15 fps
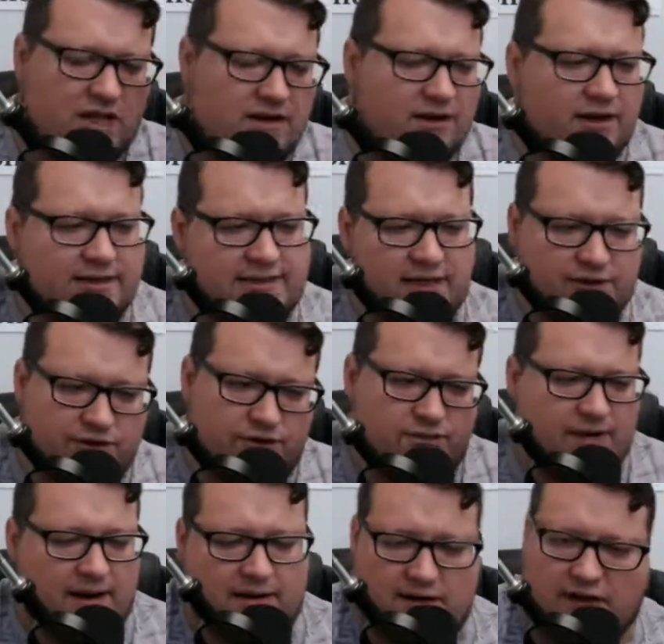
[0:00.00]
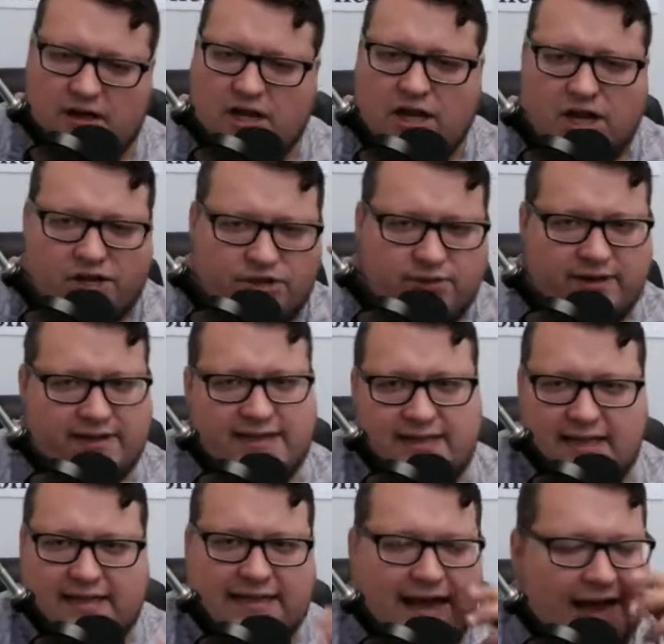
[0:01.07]
I'm not going to tell who, I'm not going to do
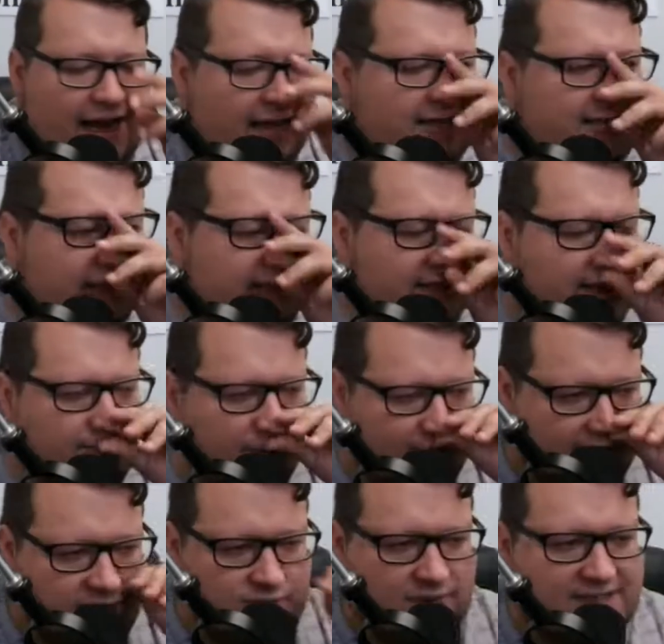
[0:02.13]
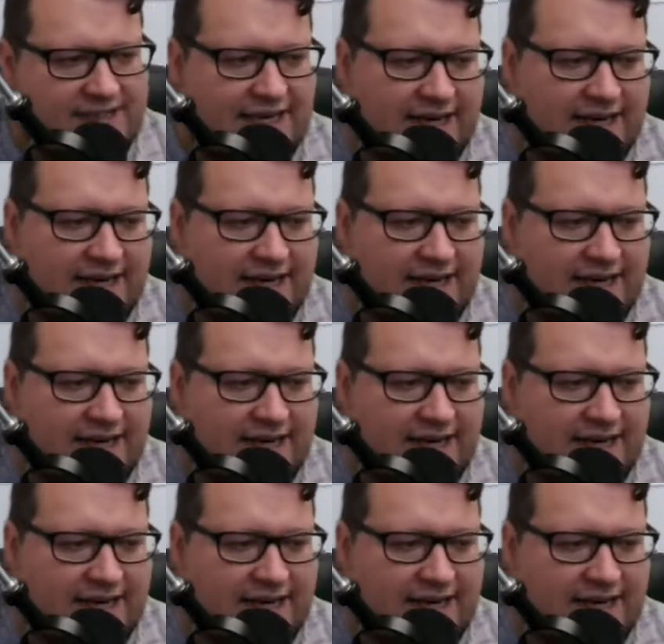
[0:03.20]
anything like that. It's not important because, once